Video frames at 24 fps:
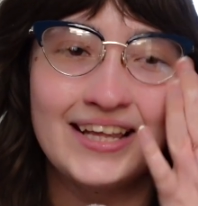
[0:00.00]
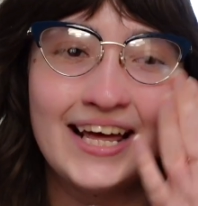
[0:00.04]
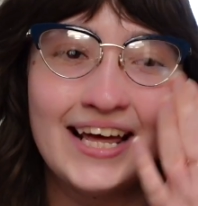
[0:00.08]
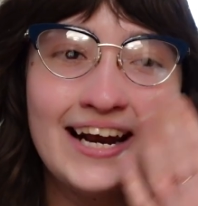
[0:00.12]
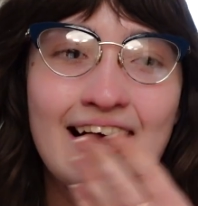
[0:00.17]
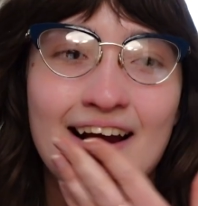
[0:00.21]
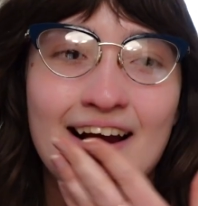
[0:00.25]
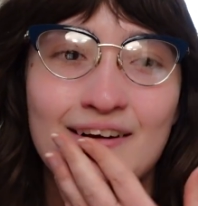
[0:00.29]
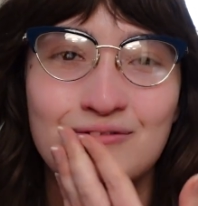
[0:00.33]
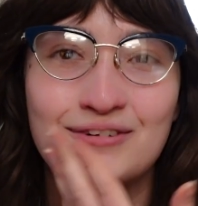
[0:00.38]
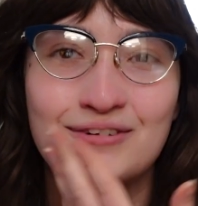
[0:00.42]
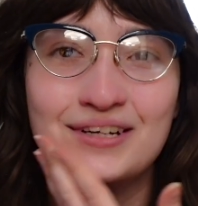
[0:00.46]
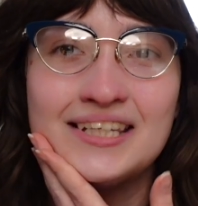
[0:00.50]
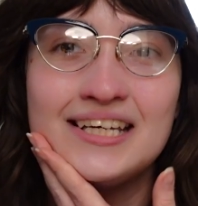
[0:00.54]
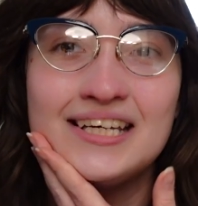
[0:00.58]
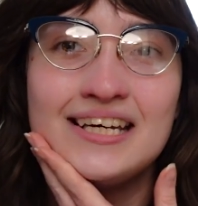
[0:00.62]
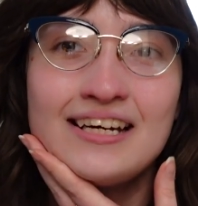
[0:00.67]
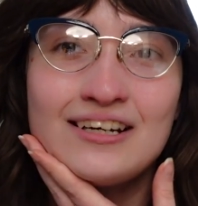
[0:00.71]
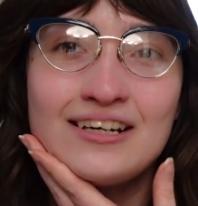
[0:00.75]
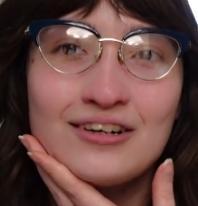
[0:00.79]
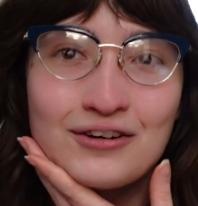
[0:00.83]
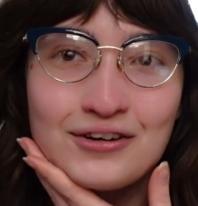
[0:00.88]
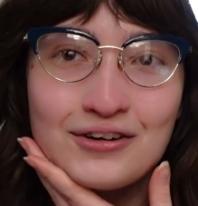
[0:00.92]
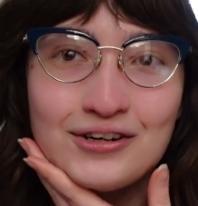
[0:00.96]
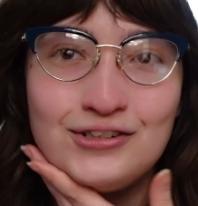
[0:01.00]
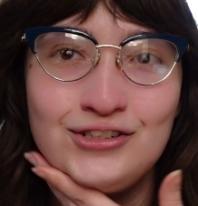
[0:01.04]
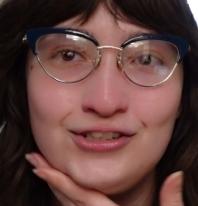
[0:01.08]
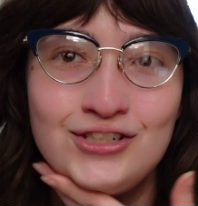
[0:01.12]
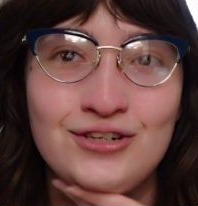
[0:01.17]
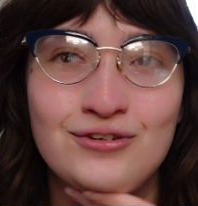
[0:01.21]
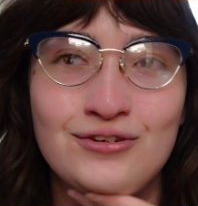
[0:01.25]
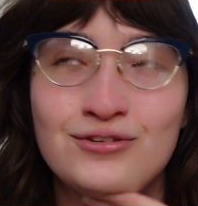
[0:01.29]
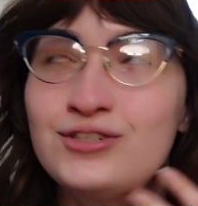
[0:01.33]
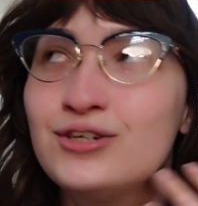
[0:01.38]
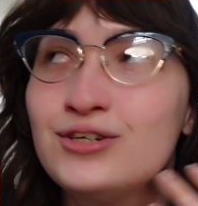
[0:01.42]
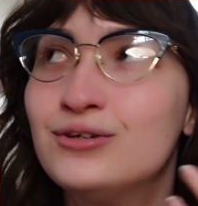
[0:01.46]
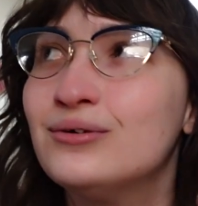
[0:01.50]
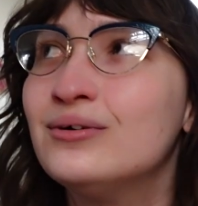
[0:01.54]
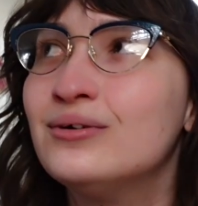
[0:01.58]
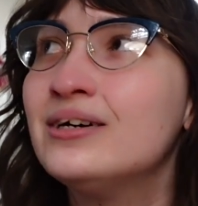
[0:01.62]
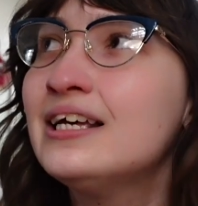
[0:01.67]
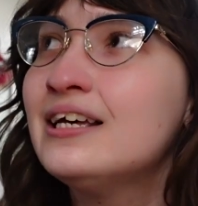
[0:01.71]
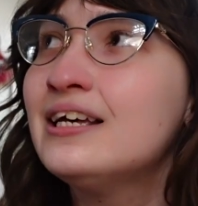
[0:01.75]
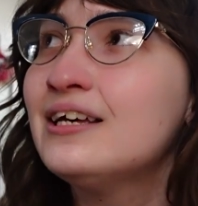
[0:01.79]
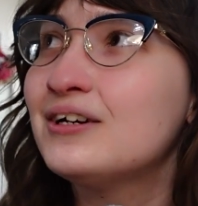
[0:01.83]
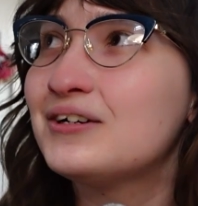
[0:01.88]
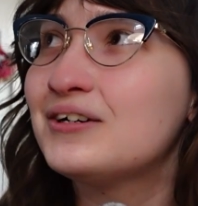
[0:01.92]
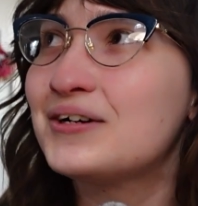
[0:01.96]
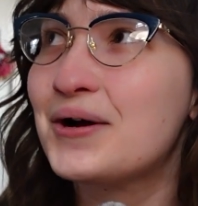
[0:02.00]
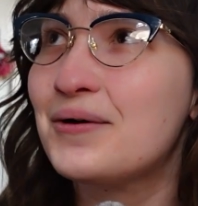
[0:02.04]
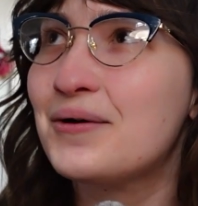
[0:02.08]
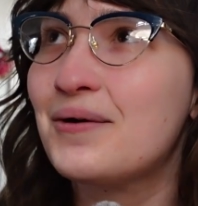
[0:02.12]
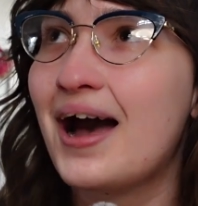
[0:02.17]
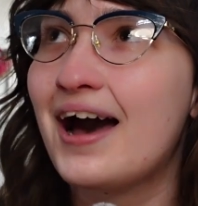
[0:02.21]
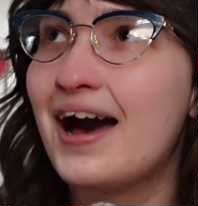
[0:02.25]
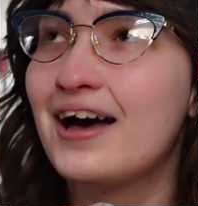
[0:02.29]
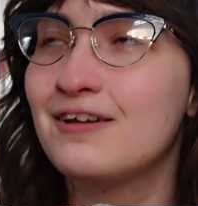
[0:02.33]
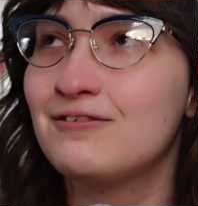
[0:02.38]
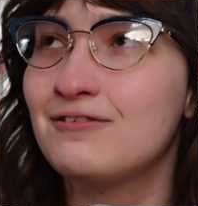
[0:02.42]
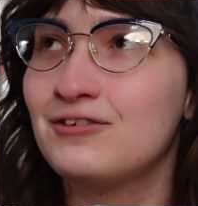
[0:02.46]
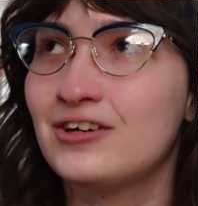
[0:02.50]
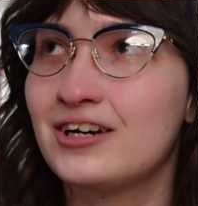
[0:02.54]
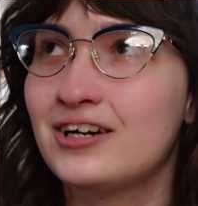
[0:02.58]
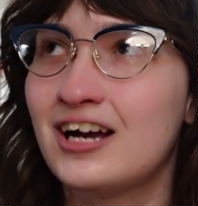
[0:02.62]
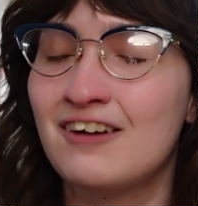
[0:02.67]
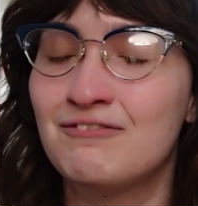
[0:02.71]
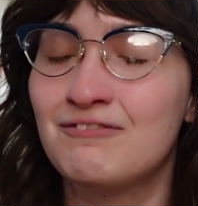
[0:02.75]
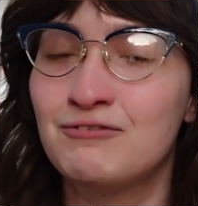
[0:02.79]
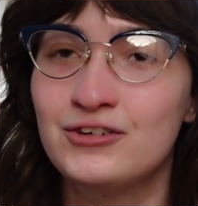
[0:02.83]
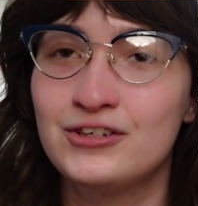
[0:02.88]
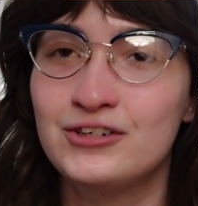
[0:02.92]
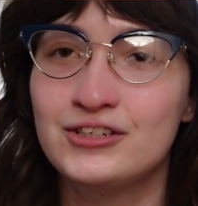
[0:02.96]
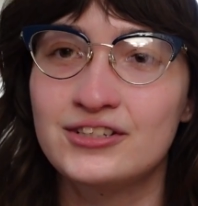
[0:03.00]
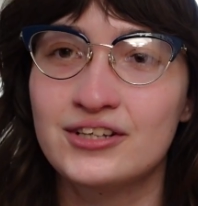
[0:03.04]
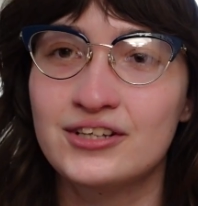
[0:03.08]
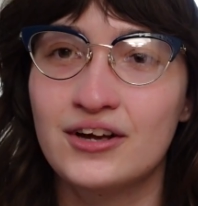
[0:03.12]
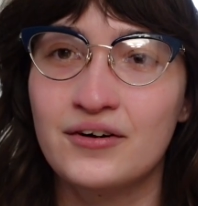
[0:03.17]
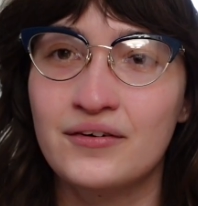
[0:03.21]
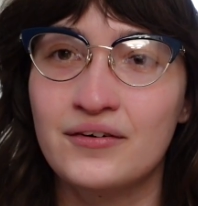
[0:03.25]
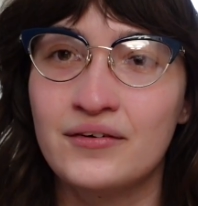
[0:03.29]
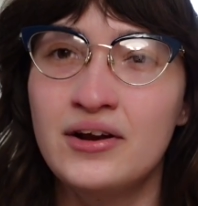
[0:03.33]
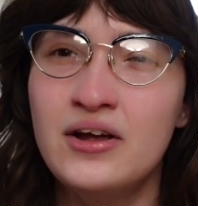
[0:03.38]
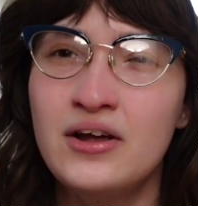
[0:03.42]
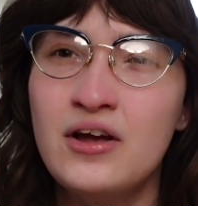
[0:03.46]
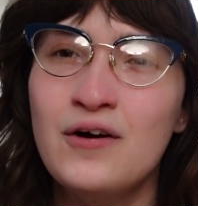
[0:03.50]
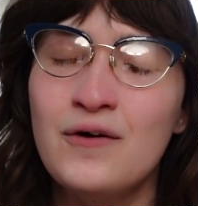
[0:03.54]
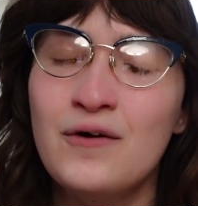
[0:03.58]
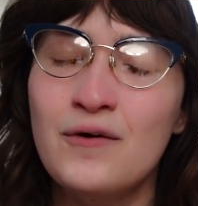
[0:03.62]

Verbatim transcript: that I really encourage you to go out of your comfort zone